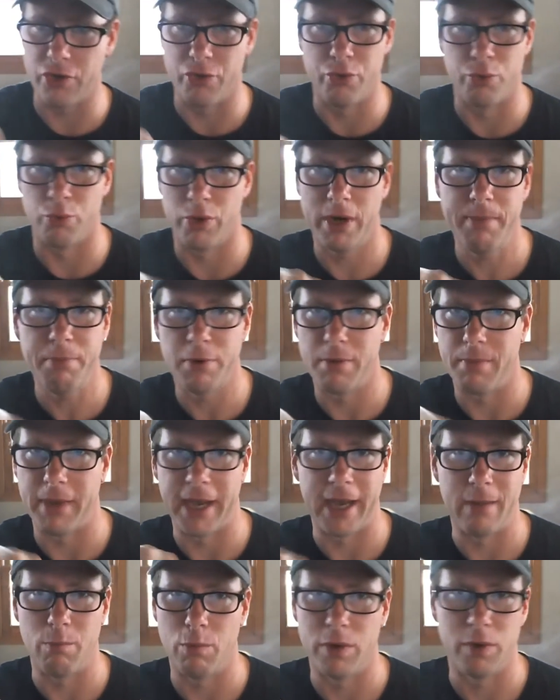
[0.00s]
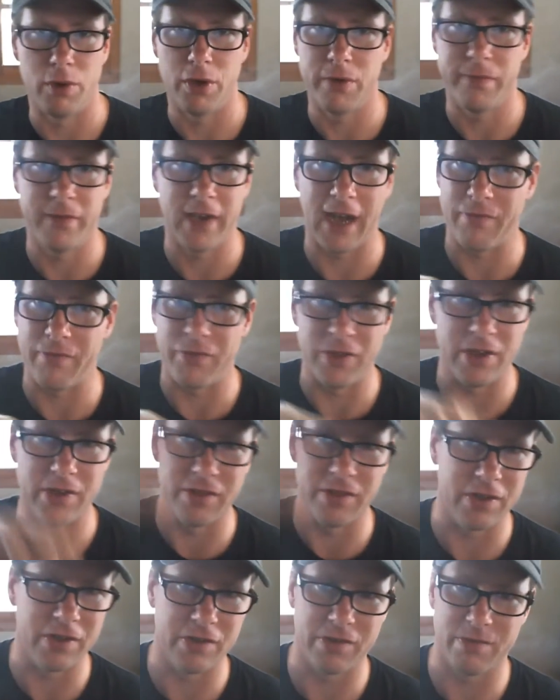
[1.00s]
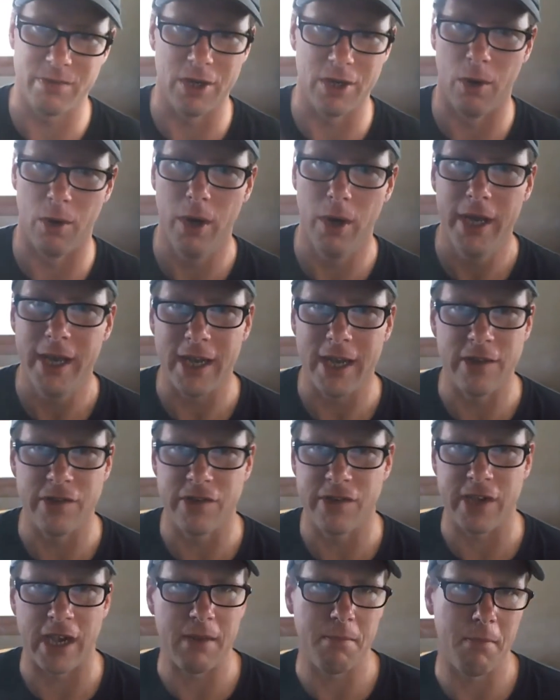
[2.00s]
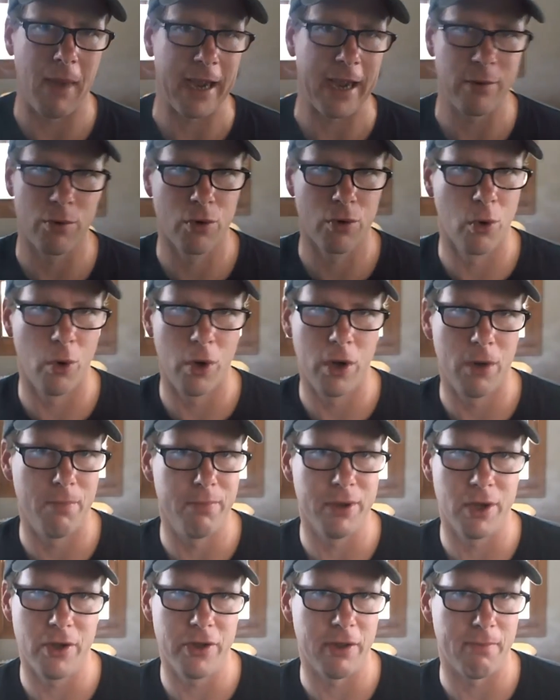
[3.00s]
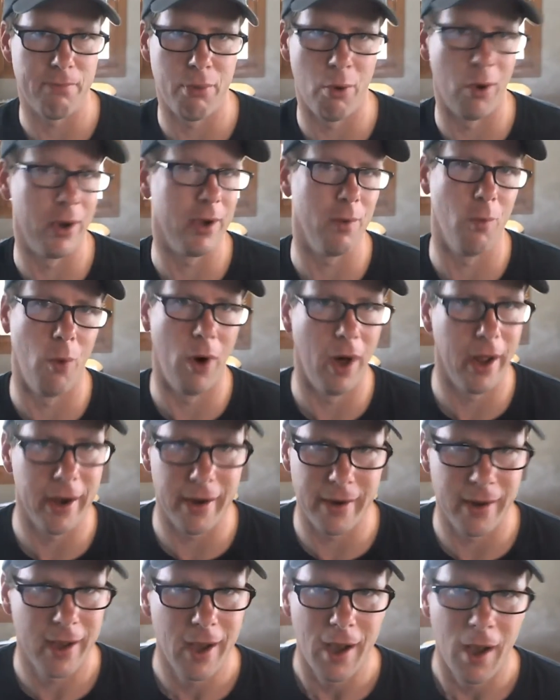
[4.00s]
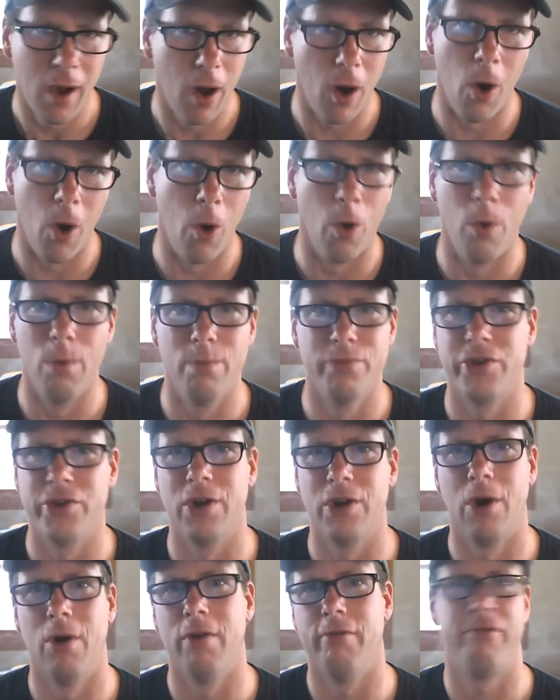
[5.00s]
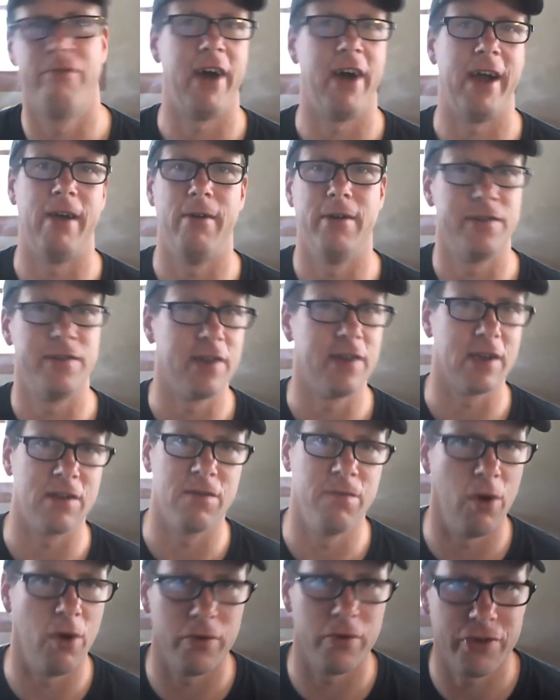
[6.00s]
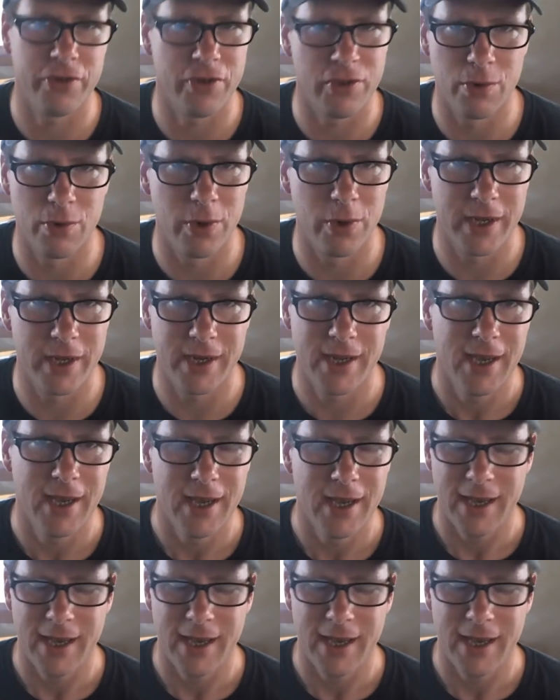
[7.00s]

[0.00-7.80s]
dripper, man, where you've got these, this, you know, insane microcoil build at 0.1 ohms, you know, and firing 6 volts through it.